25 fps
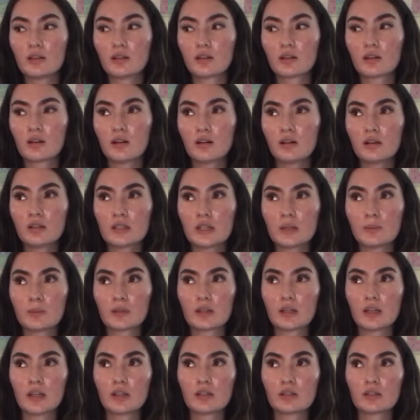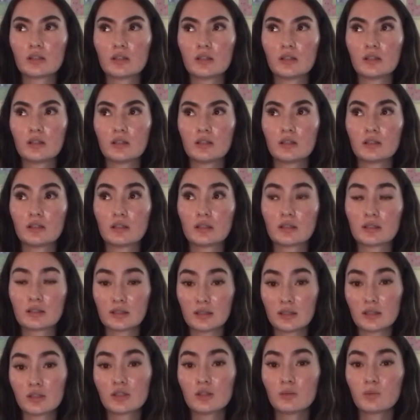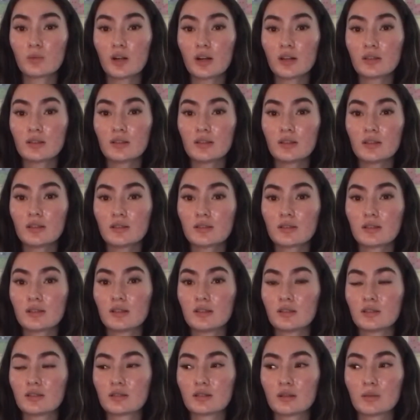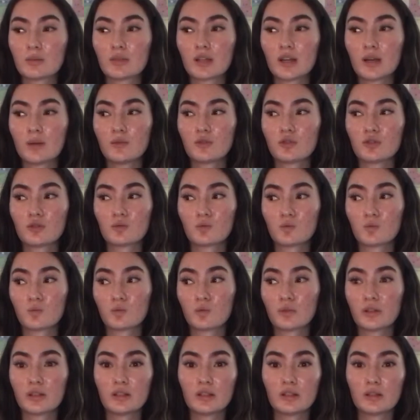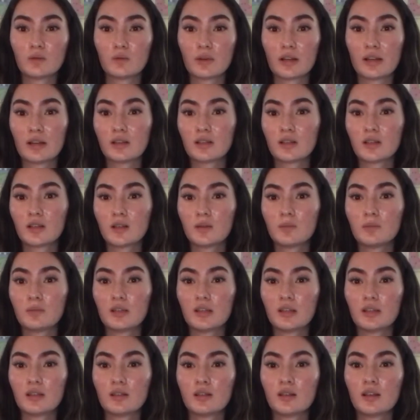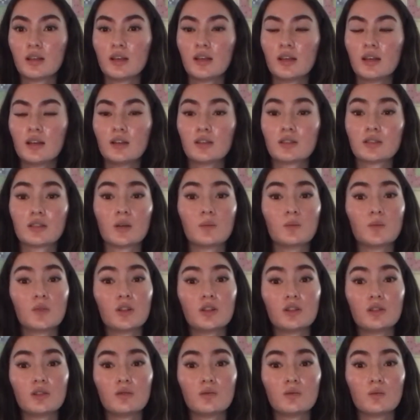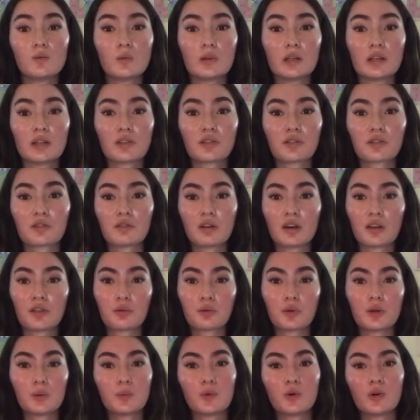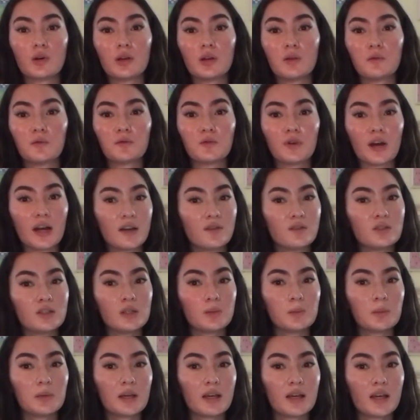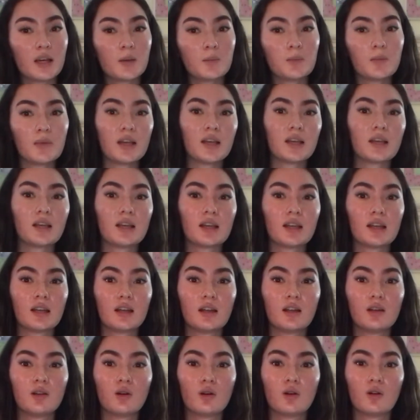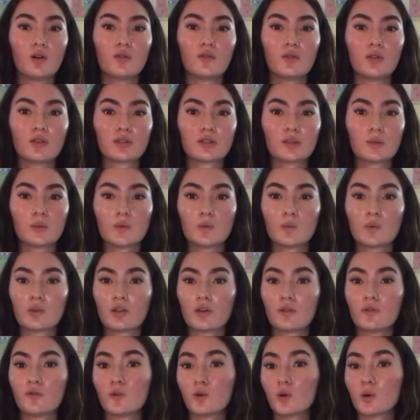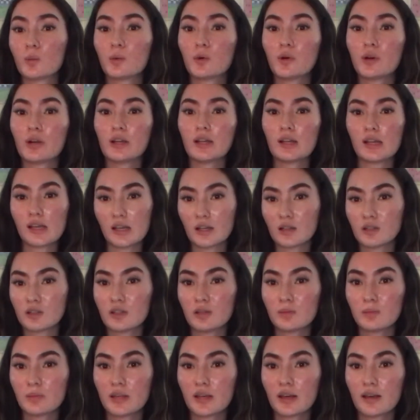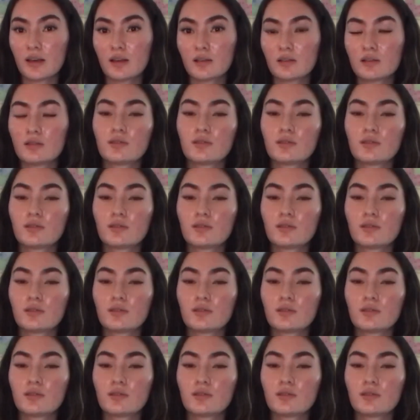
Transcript: The college application decision process is sometimes just really random, and someone with a 3.5 GPA may get in over someone with a 4.8 GPA.